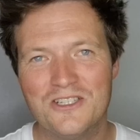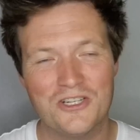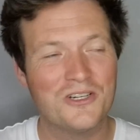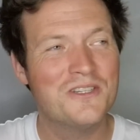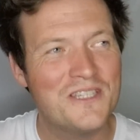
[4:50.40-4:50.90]

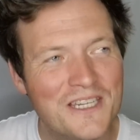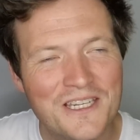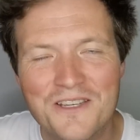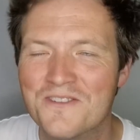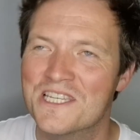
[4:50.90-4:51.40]
Jordan didn't
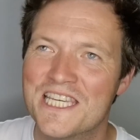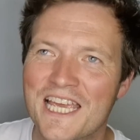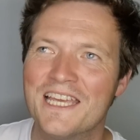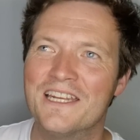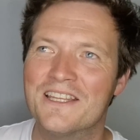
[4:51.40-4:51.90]
even
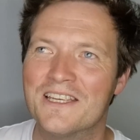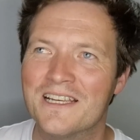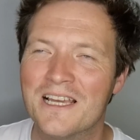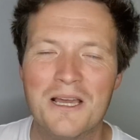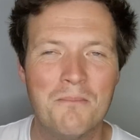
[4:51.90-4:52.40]
say
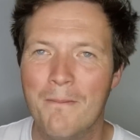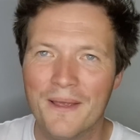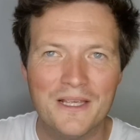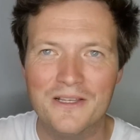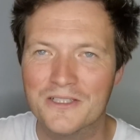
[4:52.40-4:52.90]
anything, and
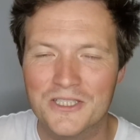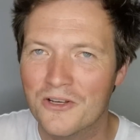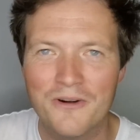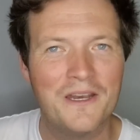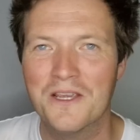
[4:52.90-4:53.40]
Bill's
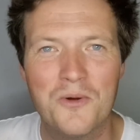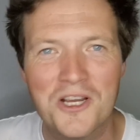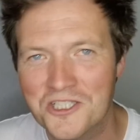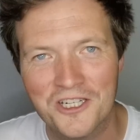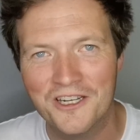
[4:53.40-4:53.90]
already
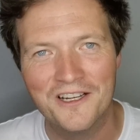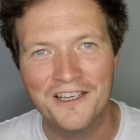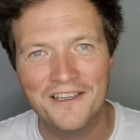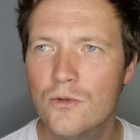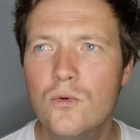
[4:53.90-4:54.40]
questioning
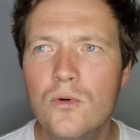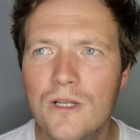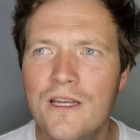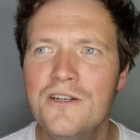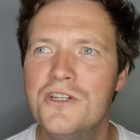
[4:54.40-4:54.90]
it.
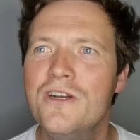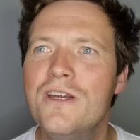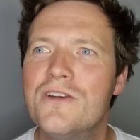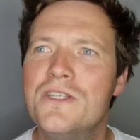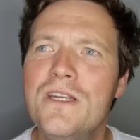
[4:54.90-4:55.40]
Google
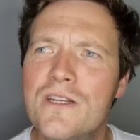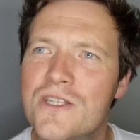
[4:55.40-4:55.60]
engineers did a